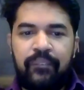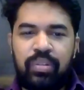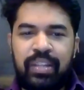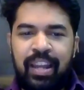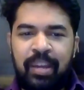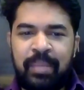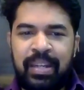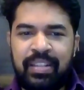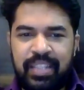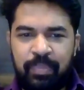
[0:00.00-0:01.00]
So there are
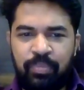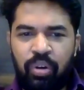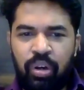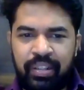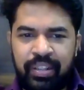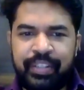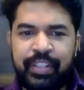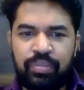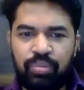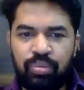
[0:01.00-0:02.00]
many cheap
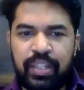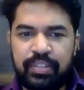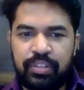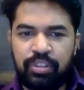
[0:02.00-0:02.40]
alternatives to test